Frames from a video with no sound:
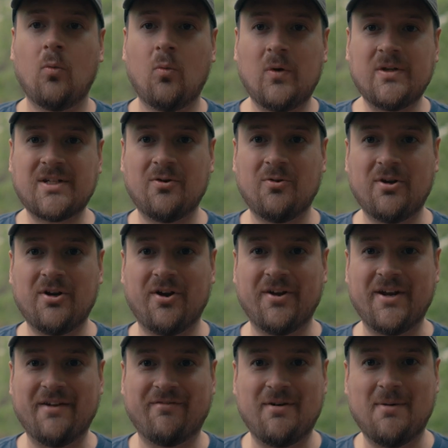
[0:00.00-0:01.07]
What's going
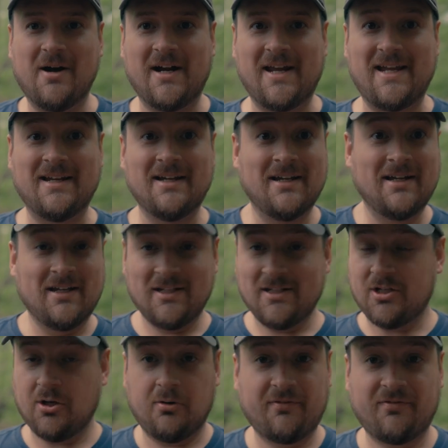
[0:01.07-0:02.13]
on, everybody?
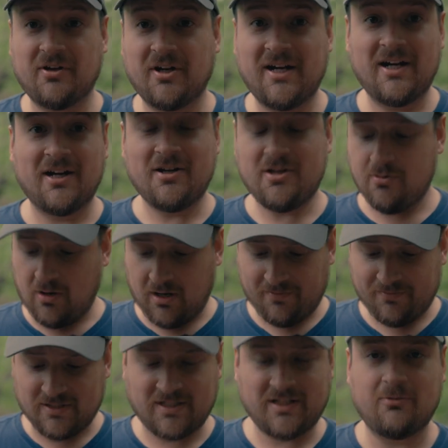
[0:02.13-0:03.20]
So if you're here, you
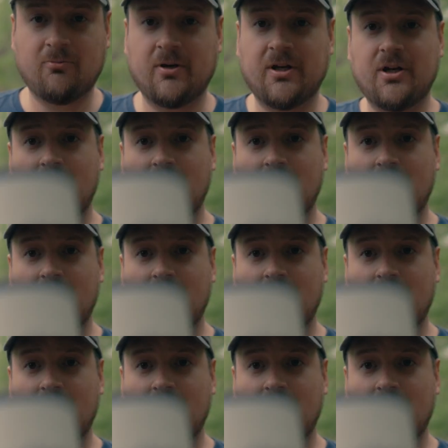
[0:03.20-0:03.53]
obviously want to